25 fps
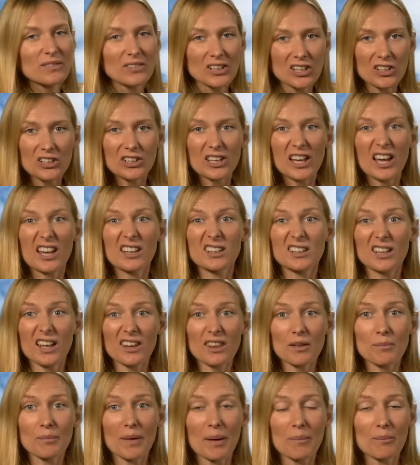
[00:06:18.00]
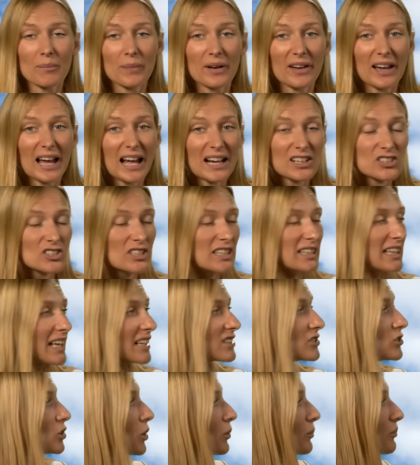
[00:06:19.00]
if you look at another member, actually
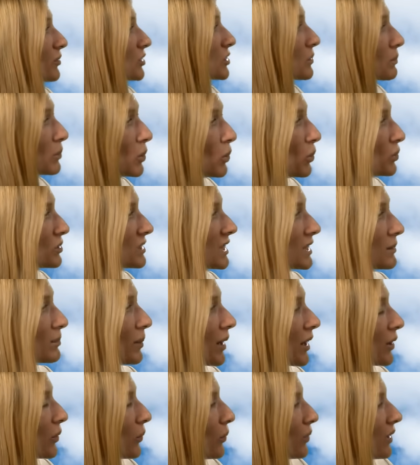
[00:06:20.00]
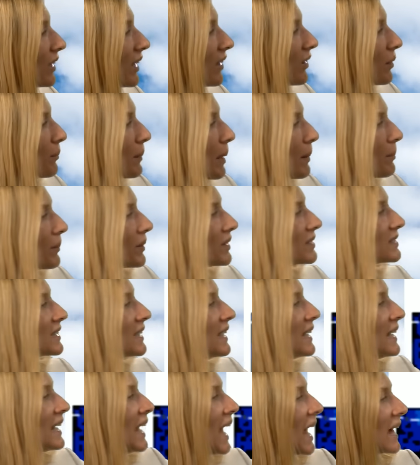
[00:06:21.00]
that's not supported by all the other members.
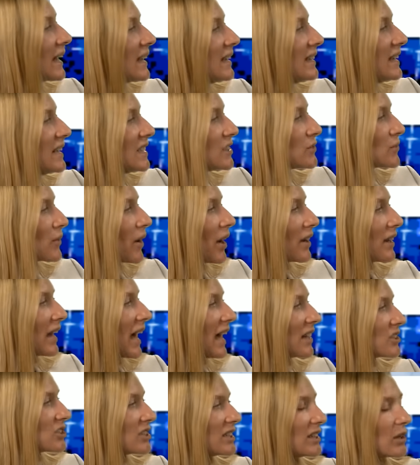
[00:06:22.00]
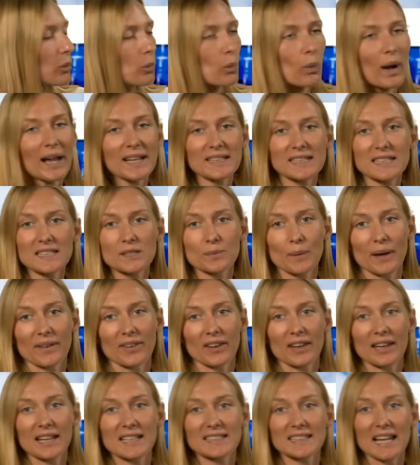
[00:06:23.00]
And in this run, actually the wettest
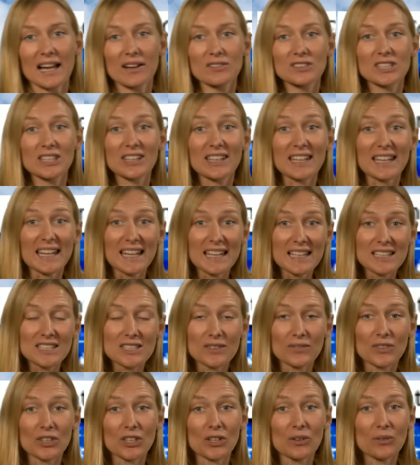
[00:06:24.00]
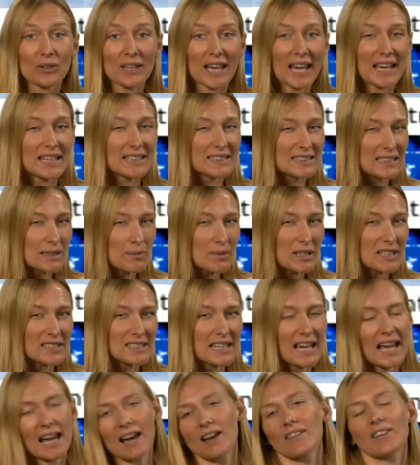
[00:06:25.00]
weather is out to the east of the U K, similar
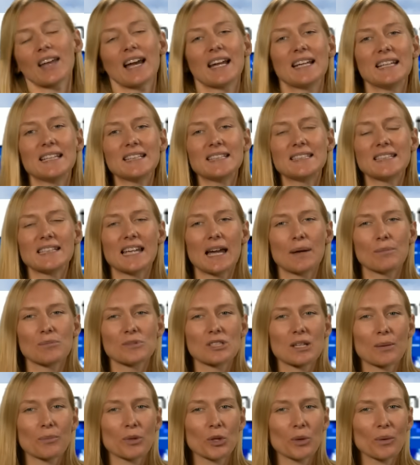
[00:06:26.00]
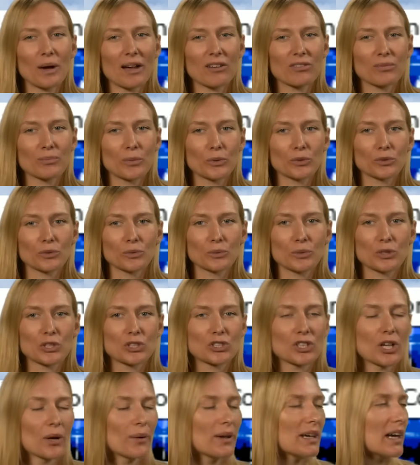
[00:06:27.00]
to how that E C M W F model was
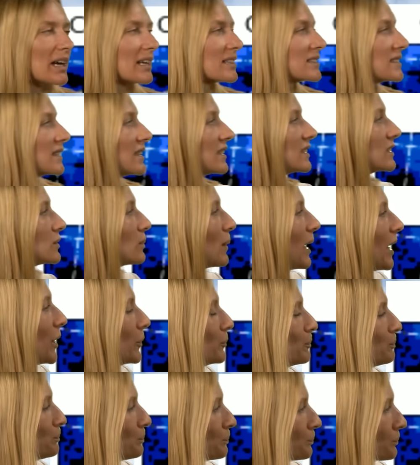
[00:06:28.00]
showing us as well.